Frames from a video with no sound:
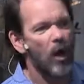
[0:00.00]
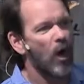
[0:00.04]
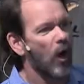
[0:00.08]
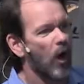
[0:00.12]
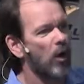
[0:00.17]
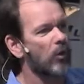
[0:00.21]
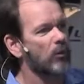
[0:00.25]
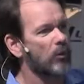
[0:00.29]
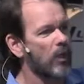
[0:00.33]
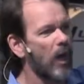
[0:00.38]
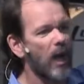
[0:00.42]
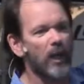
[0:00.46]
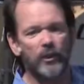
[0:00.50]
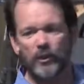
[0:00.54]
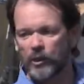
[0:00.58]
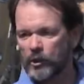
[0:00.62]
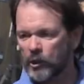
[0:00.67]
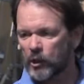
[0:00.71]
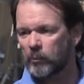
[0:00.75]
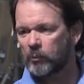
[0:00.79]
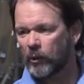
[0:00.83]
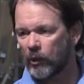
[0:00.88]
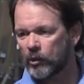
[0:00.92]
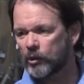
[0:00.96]
Oh, God, you're
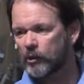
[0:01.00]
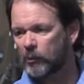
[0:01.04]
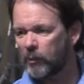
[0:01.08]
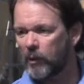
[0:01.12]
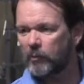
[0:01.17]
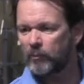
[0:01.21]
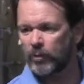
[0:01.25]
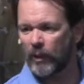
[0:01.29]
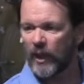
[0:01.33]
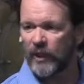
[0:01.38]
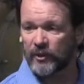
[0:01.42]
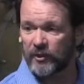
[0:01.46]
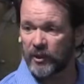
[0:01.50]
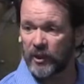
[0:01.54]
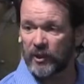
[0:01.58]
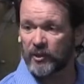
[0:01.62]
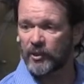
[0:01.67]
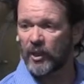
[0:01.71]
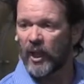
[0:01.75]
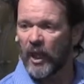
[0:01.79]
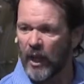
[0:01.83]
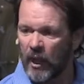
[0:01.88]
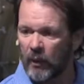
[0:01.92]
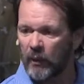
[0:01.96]
supposed to be blessing
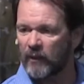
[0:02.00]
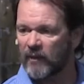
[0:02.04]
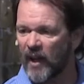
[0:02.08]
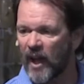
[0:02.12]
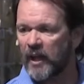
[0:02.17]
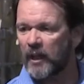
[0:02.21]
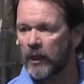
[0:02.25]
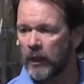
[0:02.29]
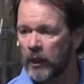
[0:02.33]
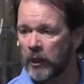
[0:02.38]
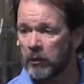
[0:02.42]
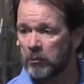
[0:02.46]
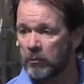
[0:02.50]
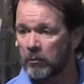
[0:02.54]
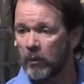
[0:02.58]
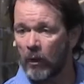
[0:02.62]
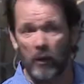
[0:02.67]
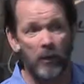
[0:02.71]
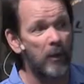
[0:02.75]
us. He would have had any...